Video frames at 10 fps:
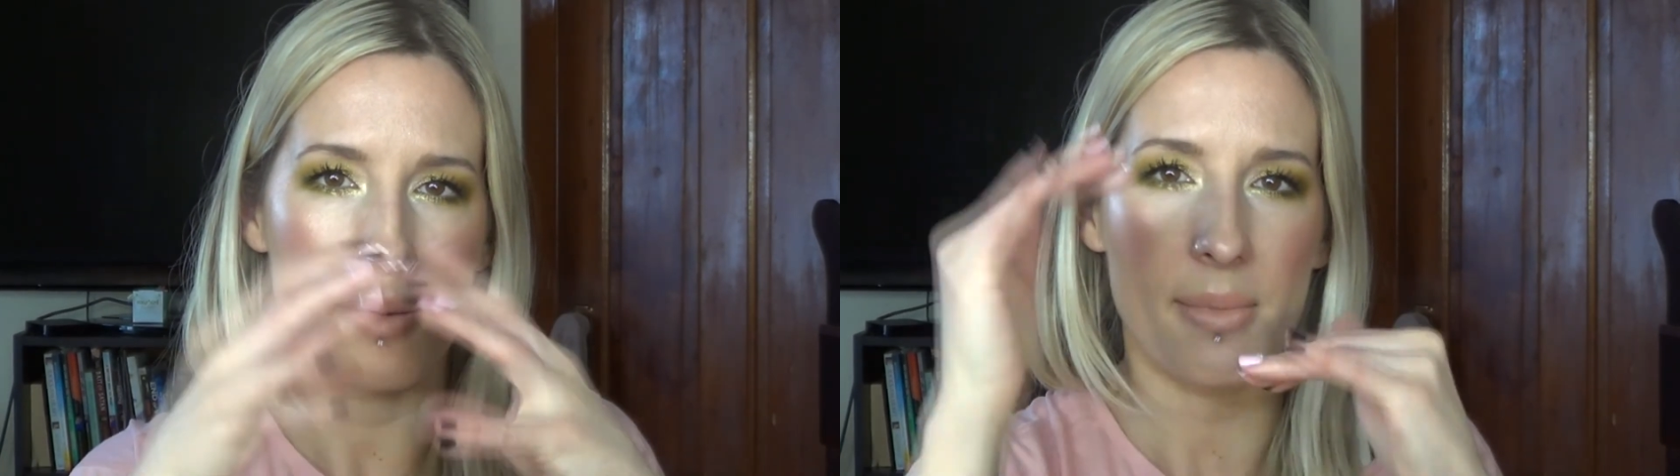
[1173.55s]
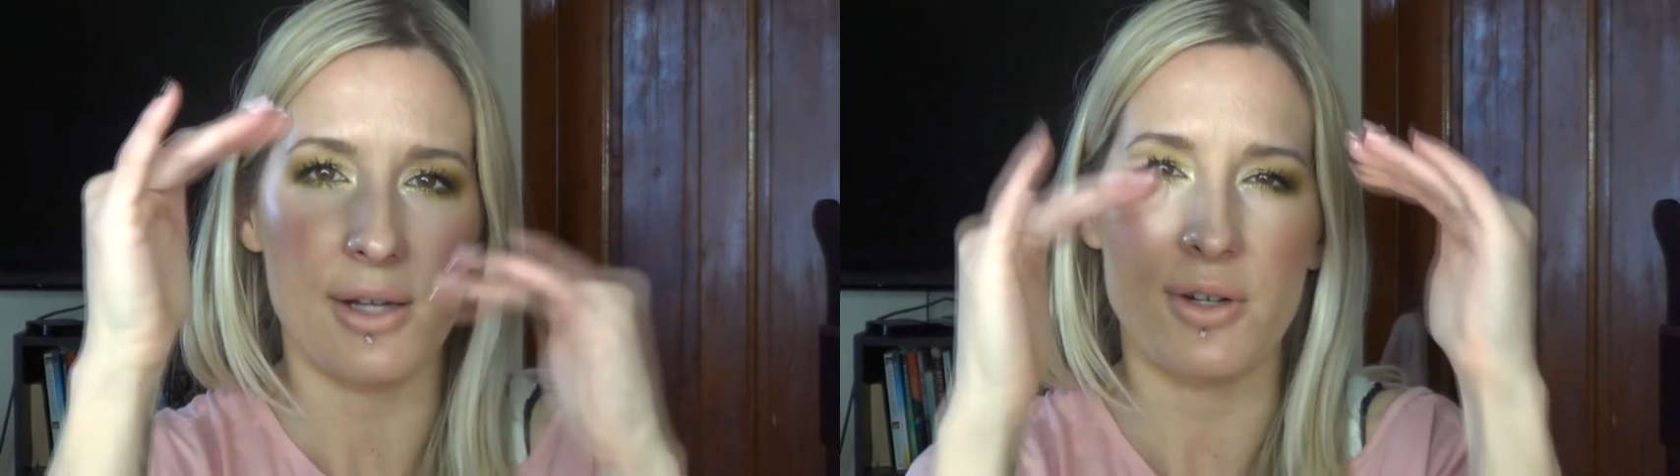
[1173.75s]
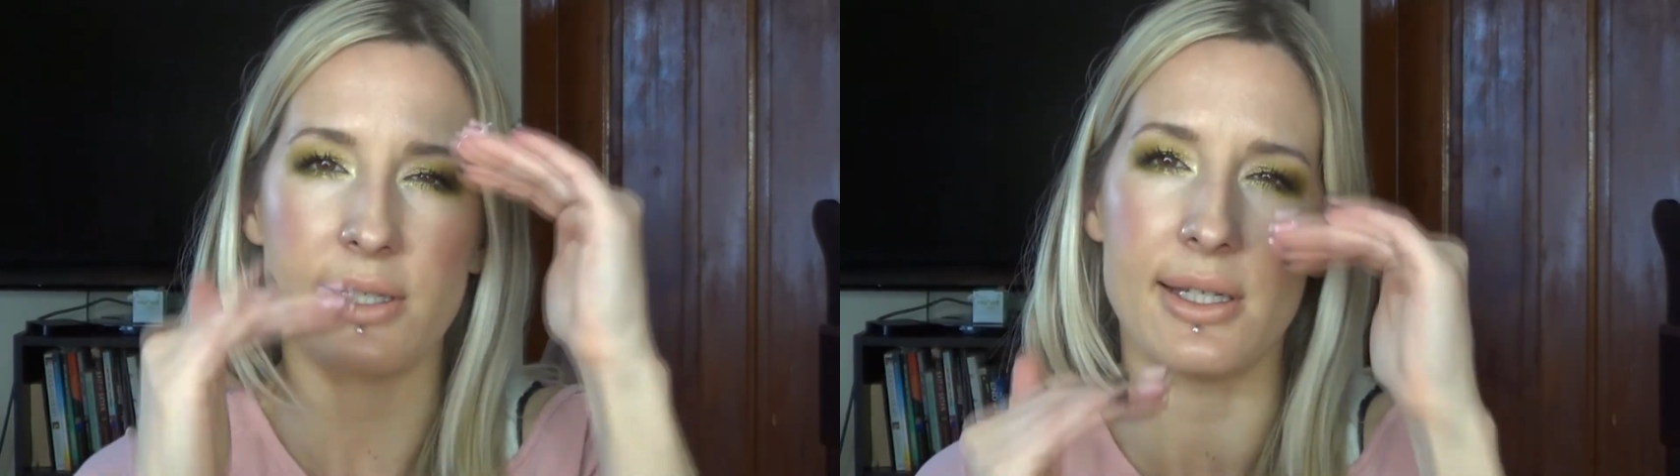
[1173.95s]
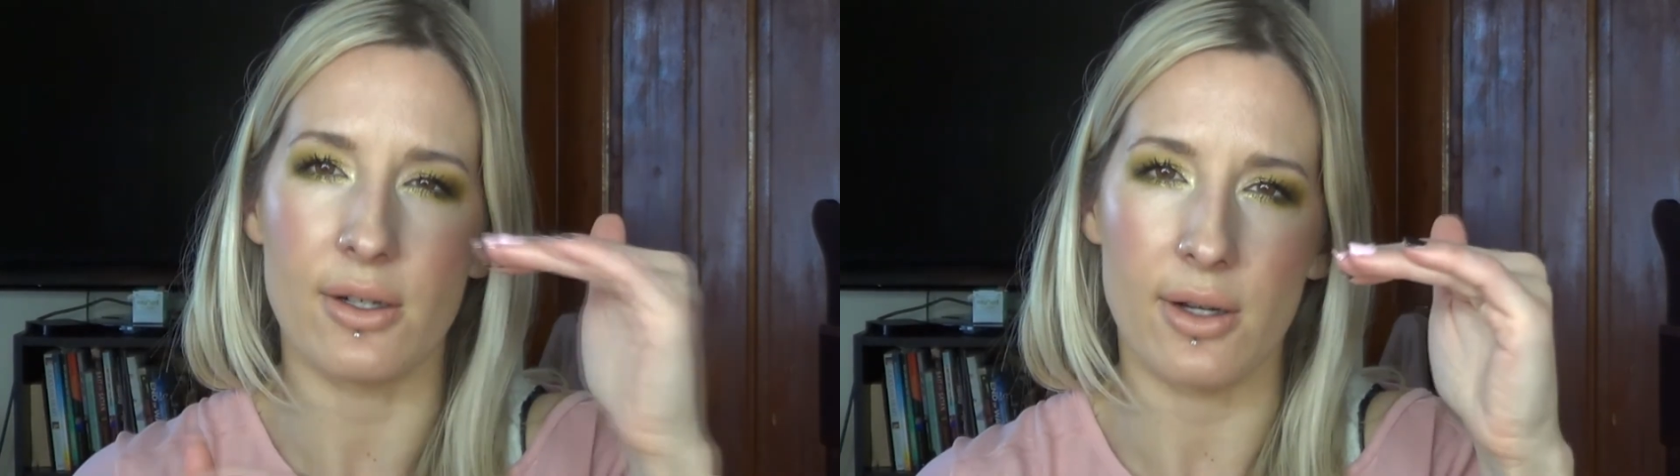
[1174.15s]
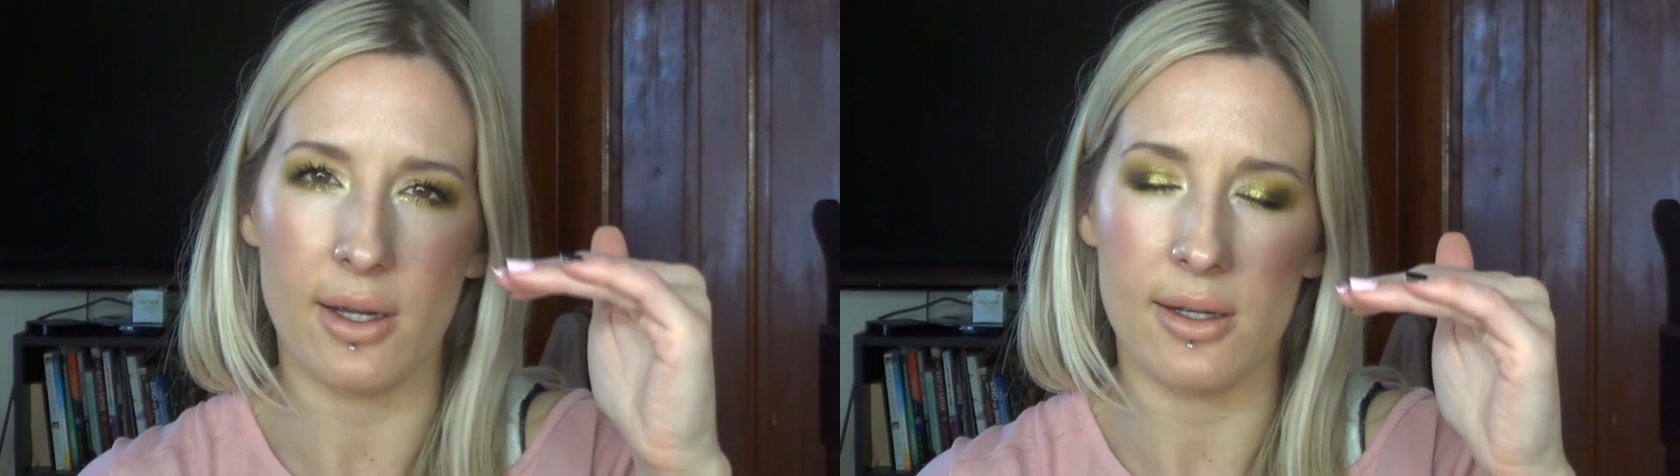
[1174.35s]
my
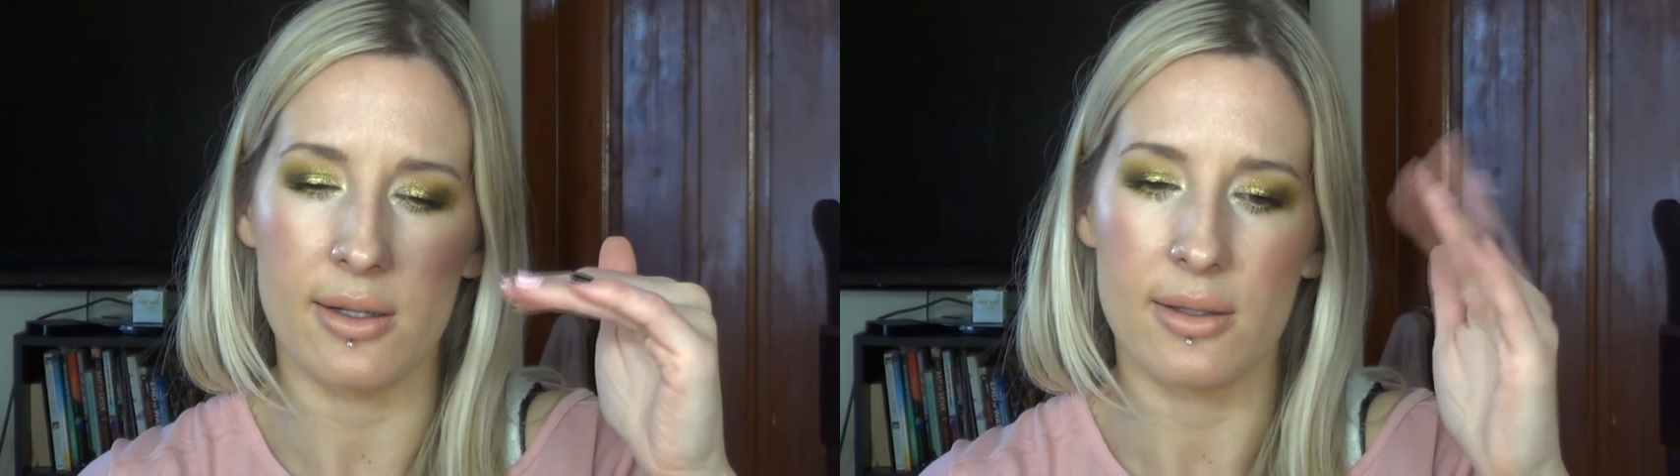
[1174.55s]
criteria.